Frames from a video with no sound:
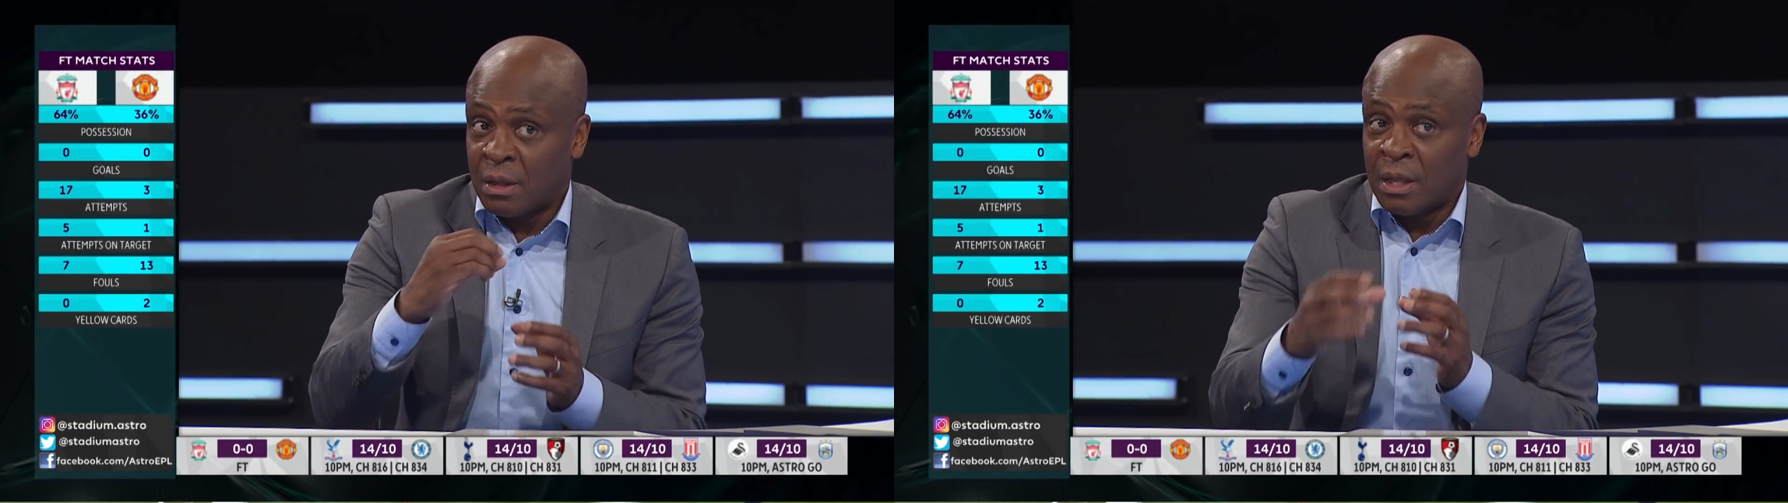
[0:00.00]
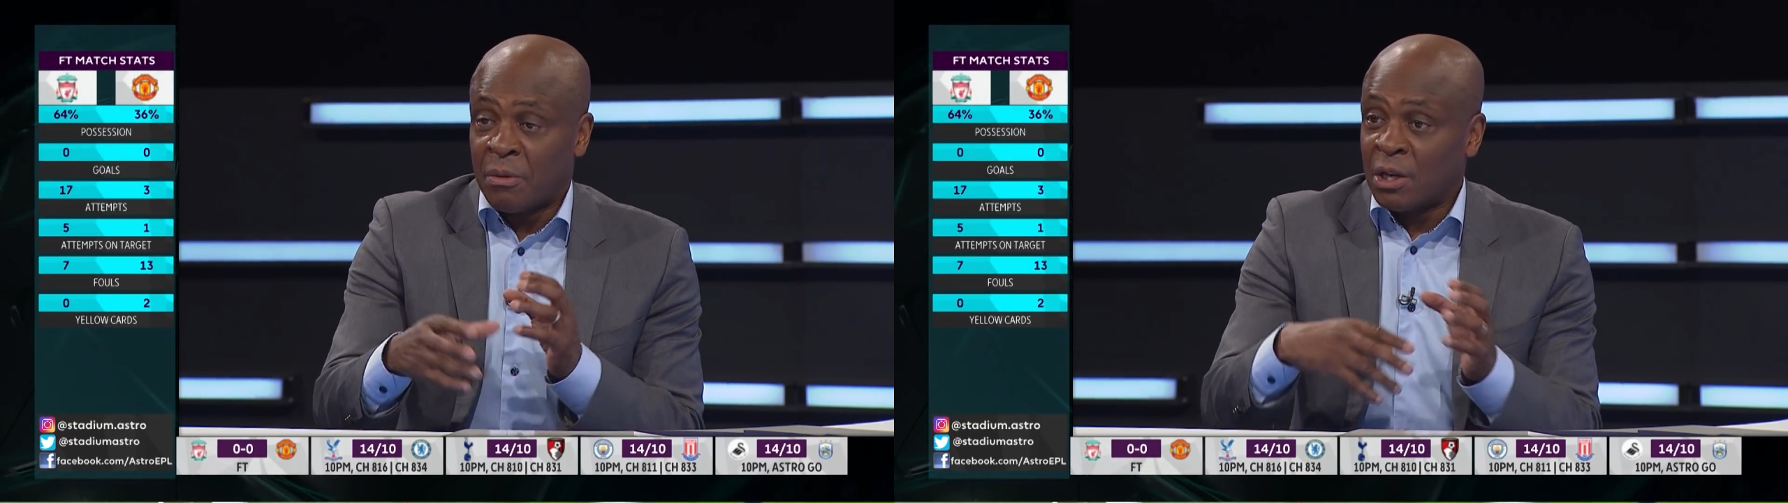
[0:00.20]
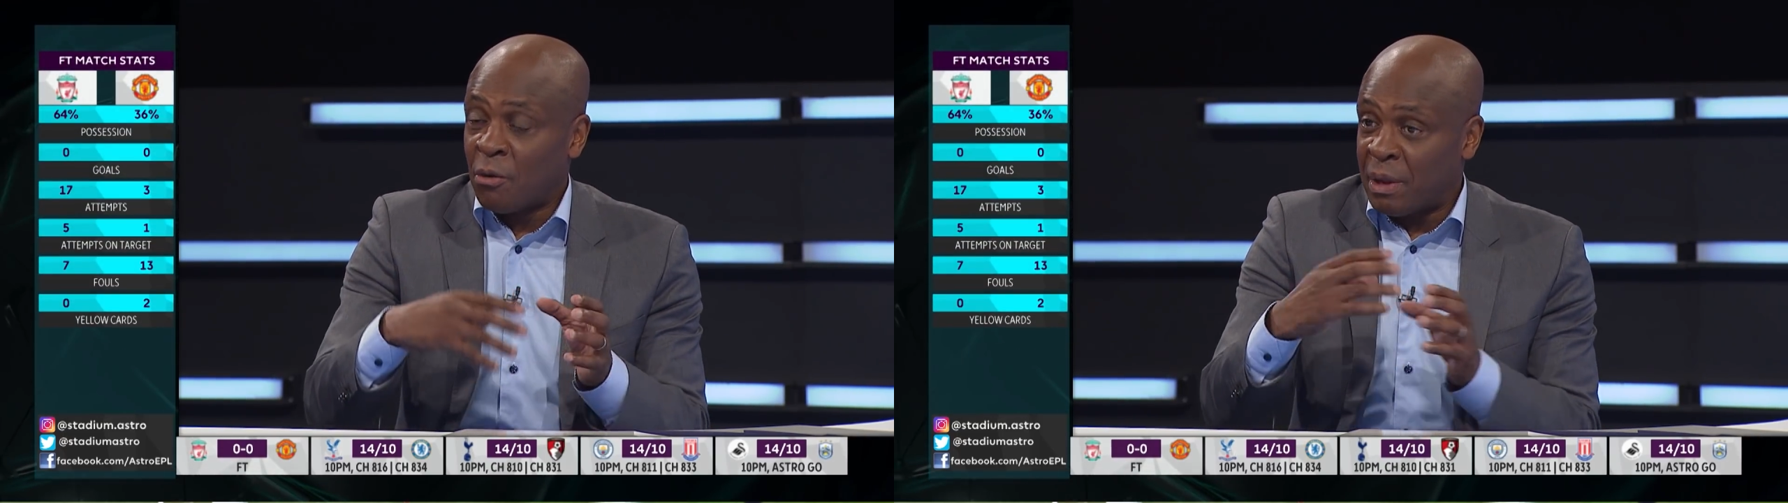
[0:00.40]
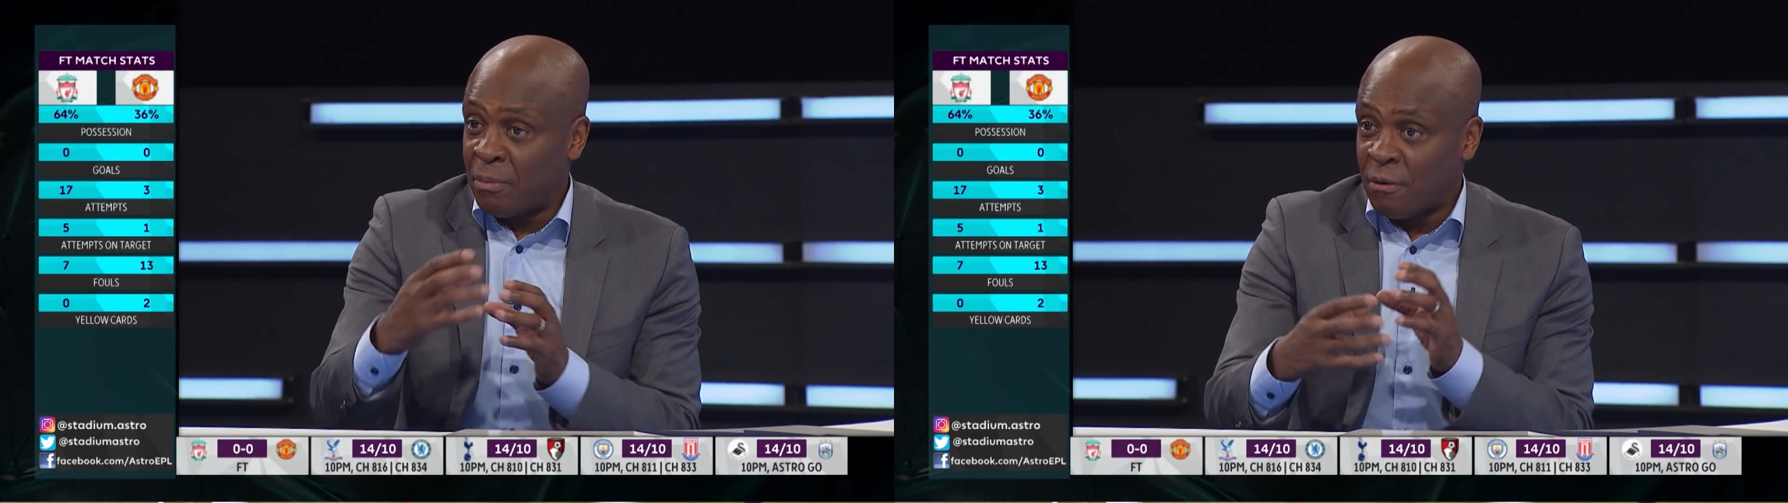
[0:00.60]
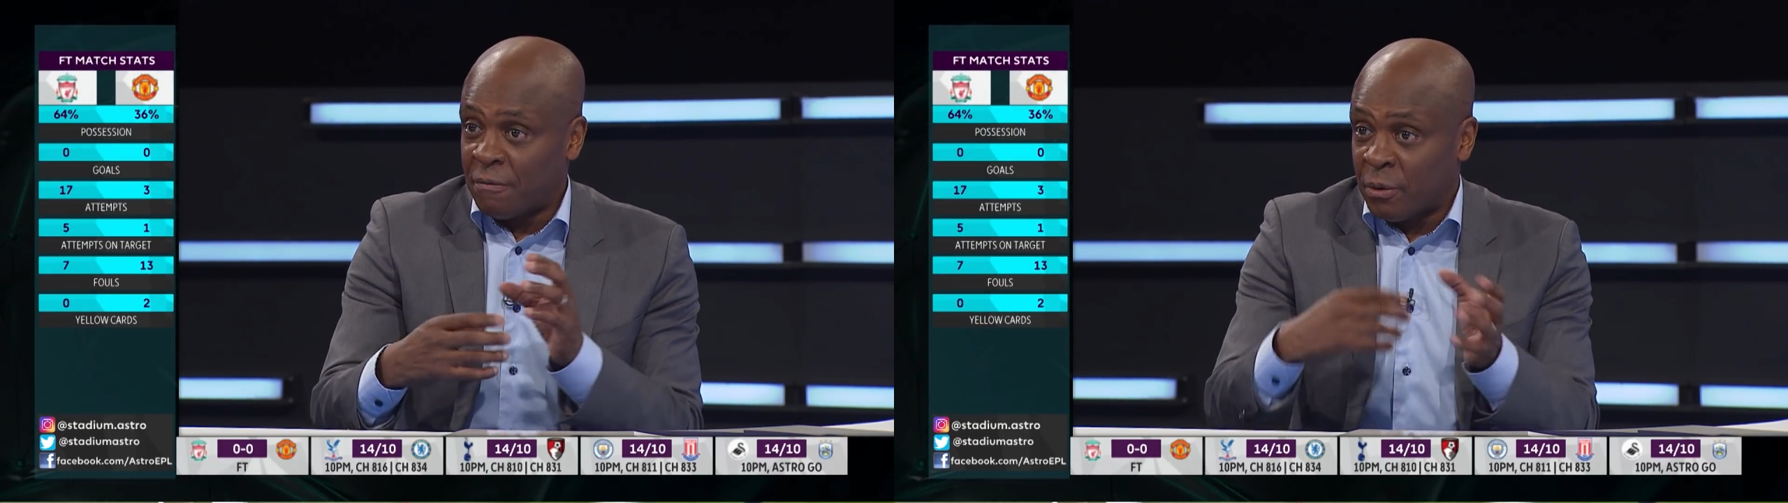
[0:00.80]
a little bit
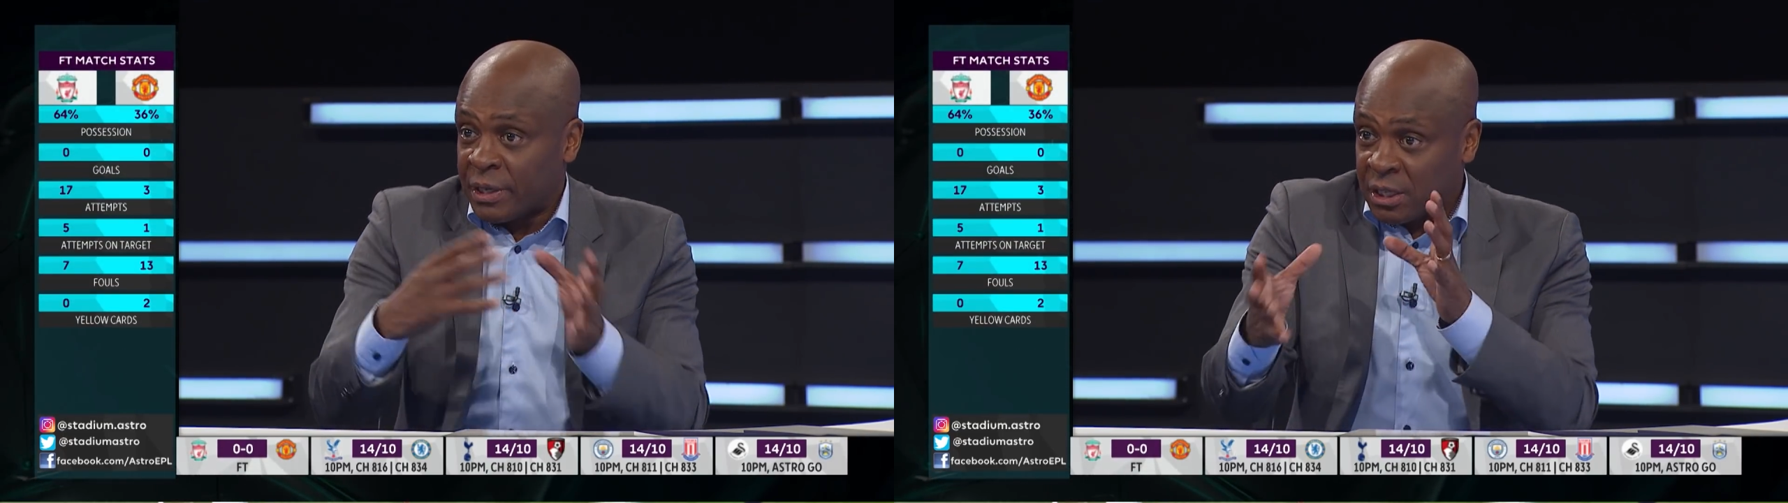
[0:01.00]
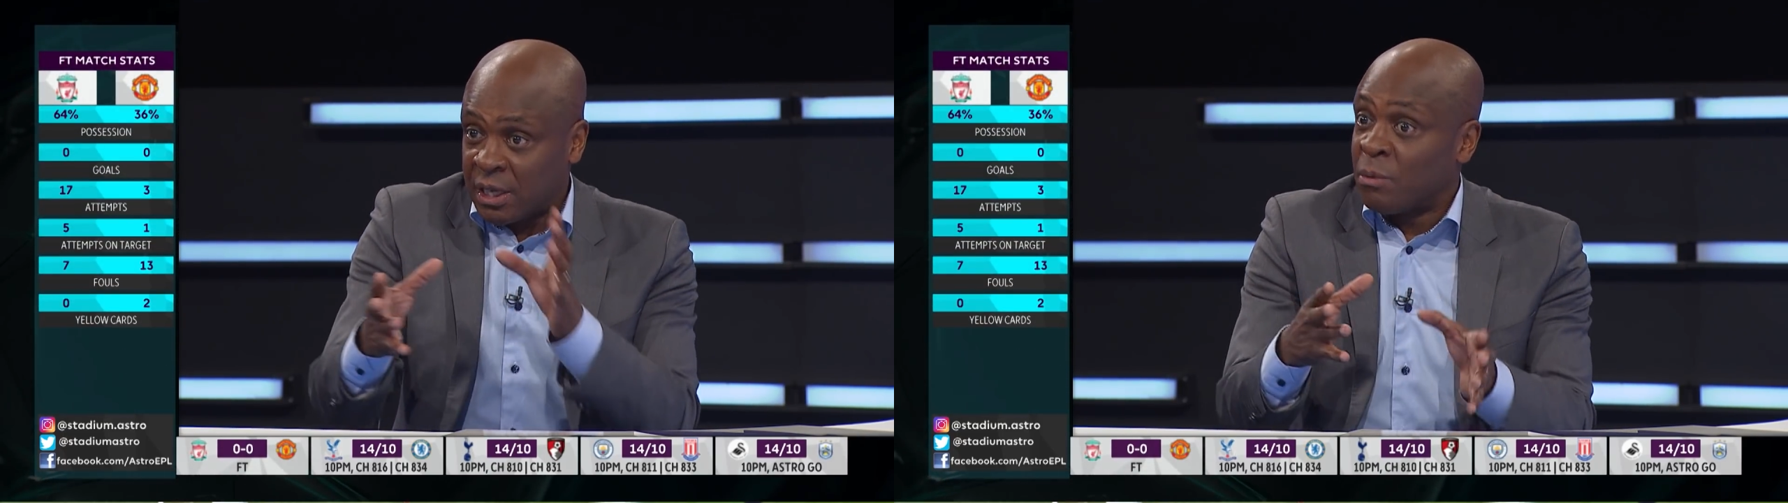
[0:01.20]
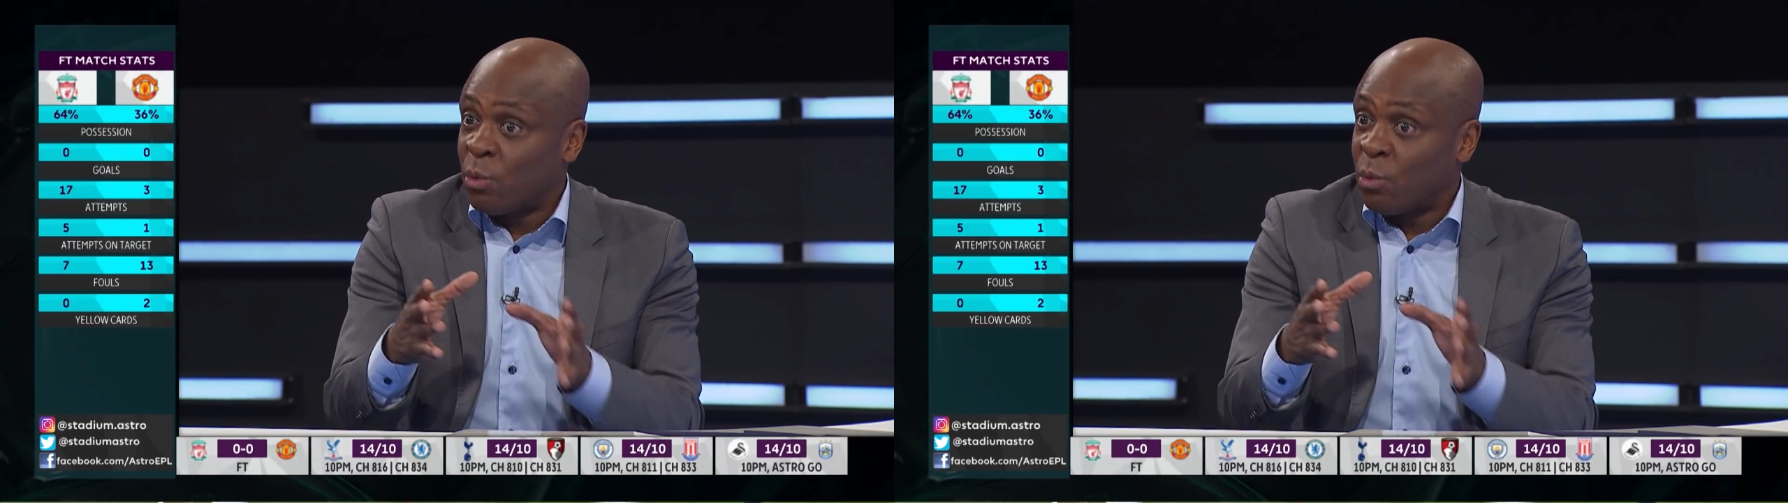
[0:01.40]
more fluidity